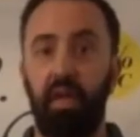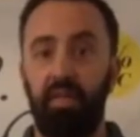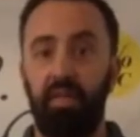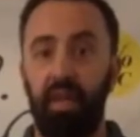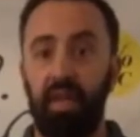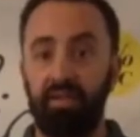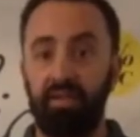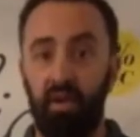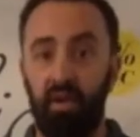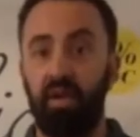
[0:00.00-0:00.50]

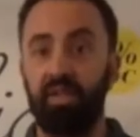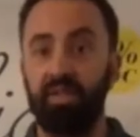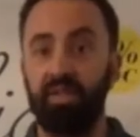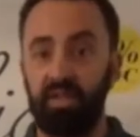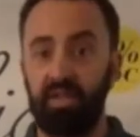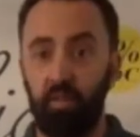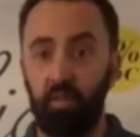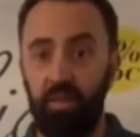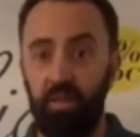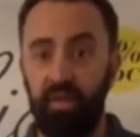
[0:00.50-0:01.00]
as long as
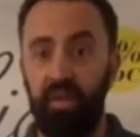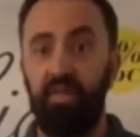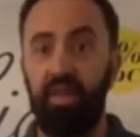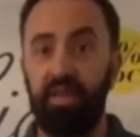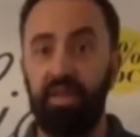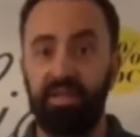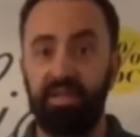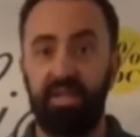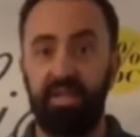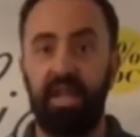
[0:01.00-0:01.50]
it's within
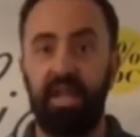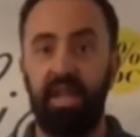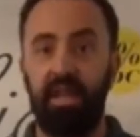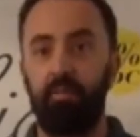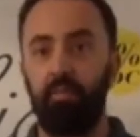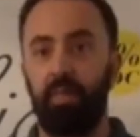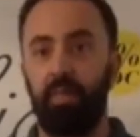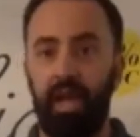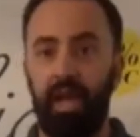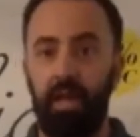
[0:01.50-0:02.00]
the
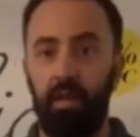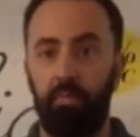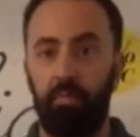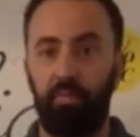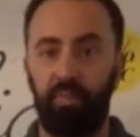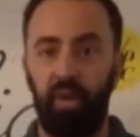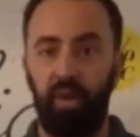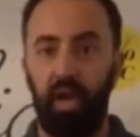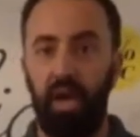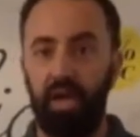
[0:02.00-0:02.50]
same kind of
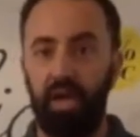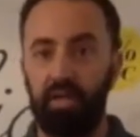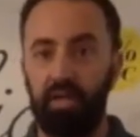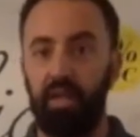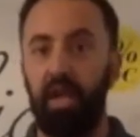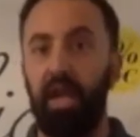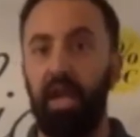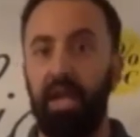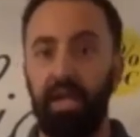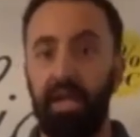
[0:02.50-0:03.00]
product
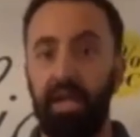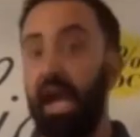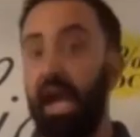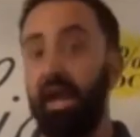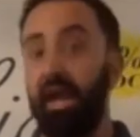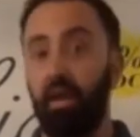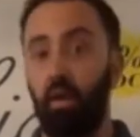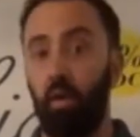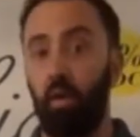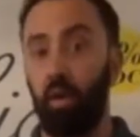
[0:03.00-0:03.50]
line
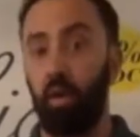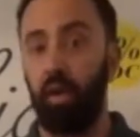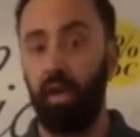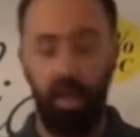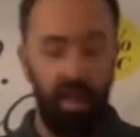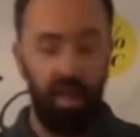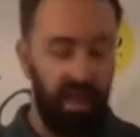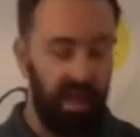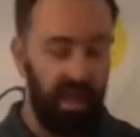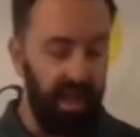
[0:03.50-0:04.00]
category.
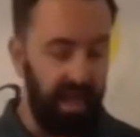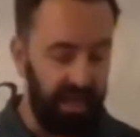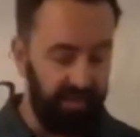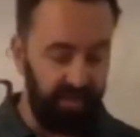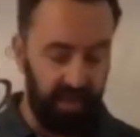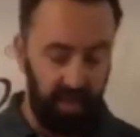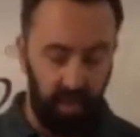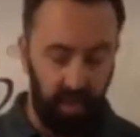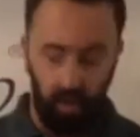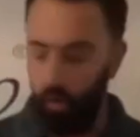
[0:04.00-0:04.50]

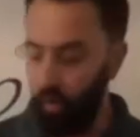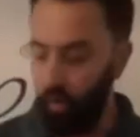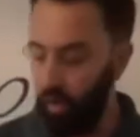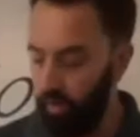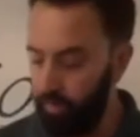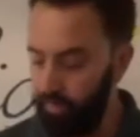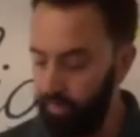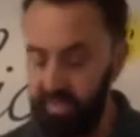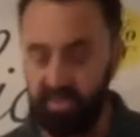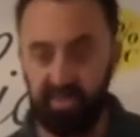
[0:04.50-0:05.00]
And then our
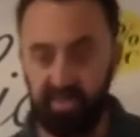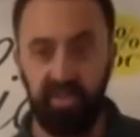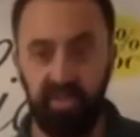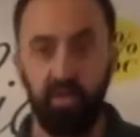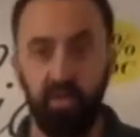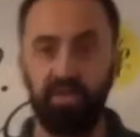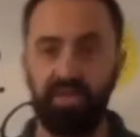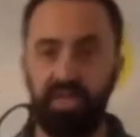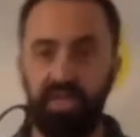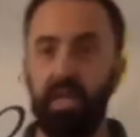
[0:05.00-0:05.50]
oil plus
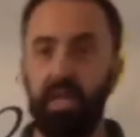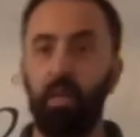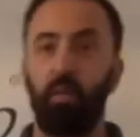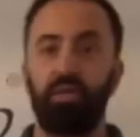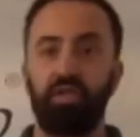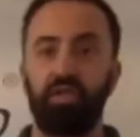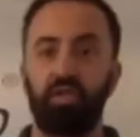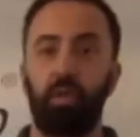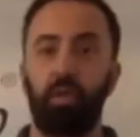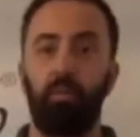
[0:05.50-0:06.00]
2C,
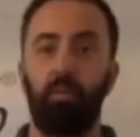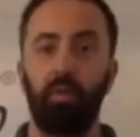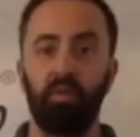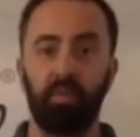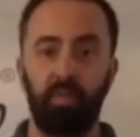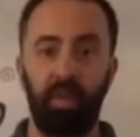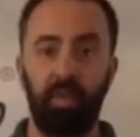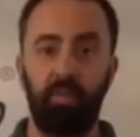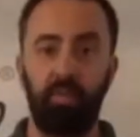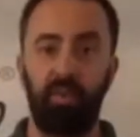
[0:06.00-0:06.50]
which is what
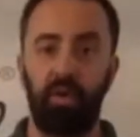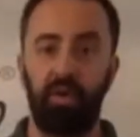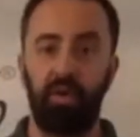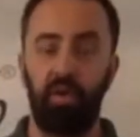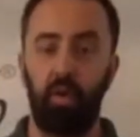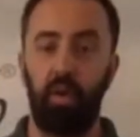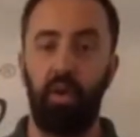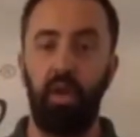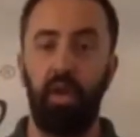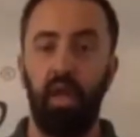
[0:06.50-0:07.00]
most people are
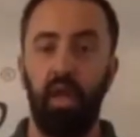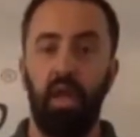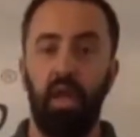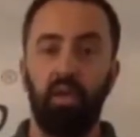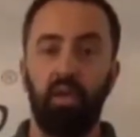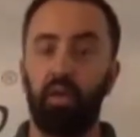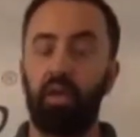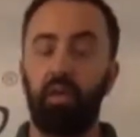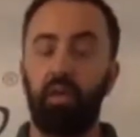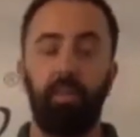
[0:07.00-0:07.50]
doing,
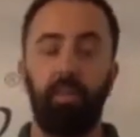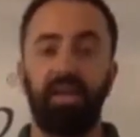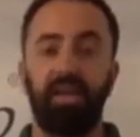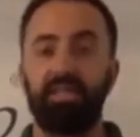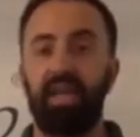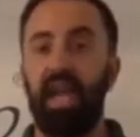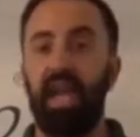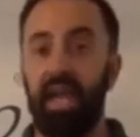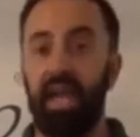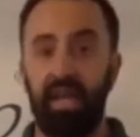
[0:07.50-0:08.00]
you can
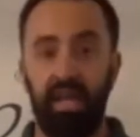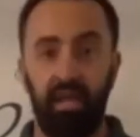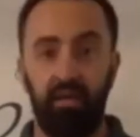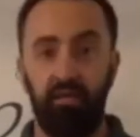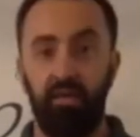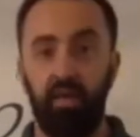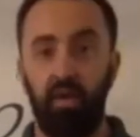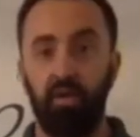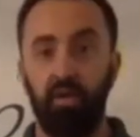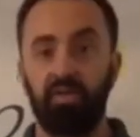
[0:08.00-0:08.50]
mix any
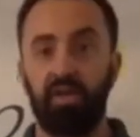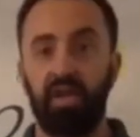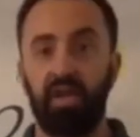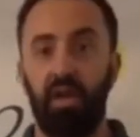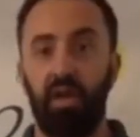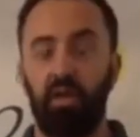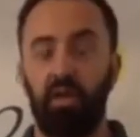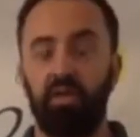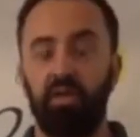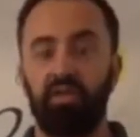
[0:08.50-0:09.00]
of those
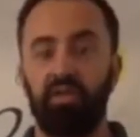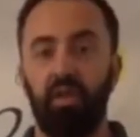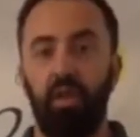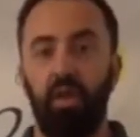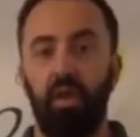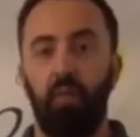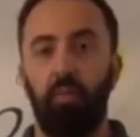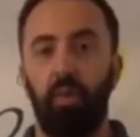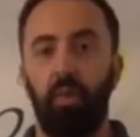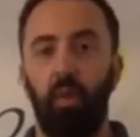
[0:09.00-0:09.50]
colors,
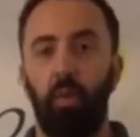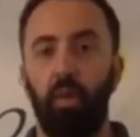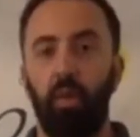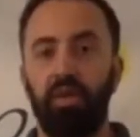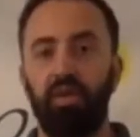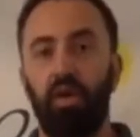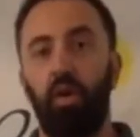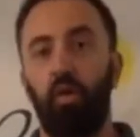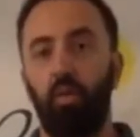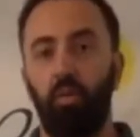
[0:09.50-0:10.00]
but
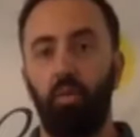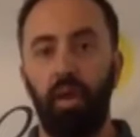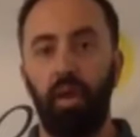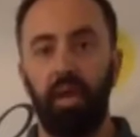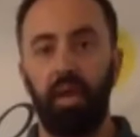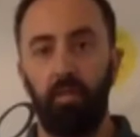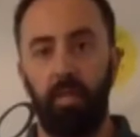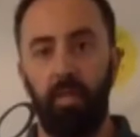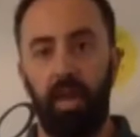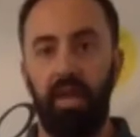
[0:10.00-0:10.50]
we don't
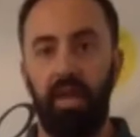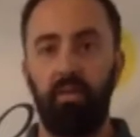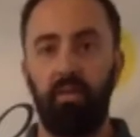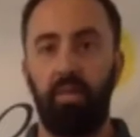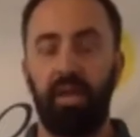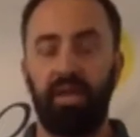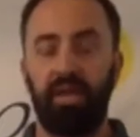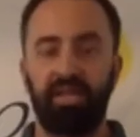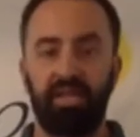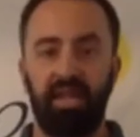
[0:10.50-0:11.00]
recommend
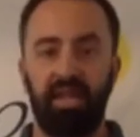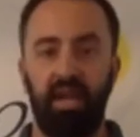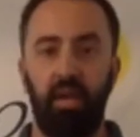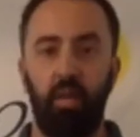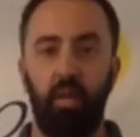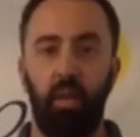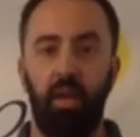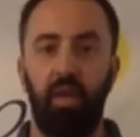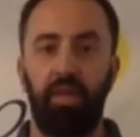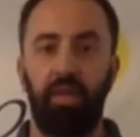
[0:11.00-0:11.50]
mixing
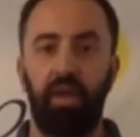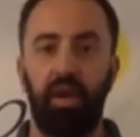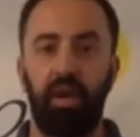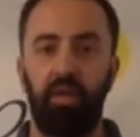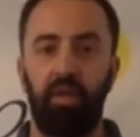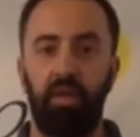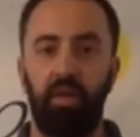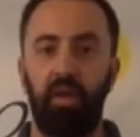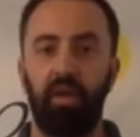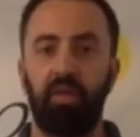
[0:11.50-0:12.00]
it with
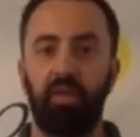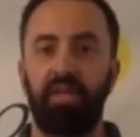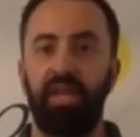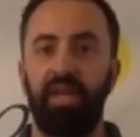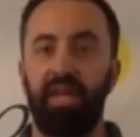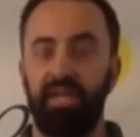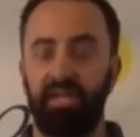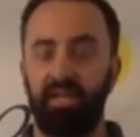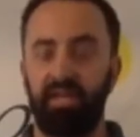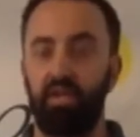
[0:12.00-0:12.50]
other
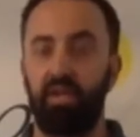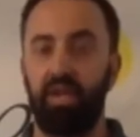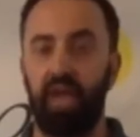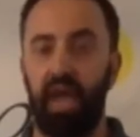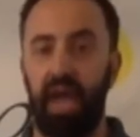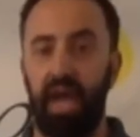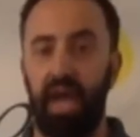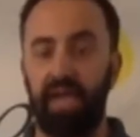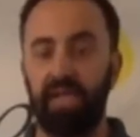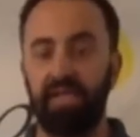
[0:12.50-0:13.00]
tints or
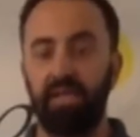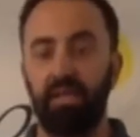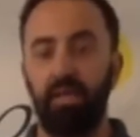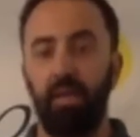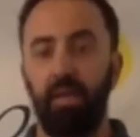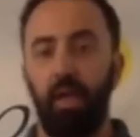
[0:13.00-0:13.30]
dyes.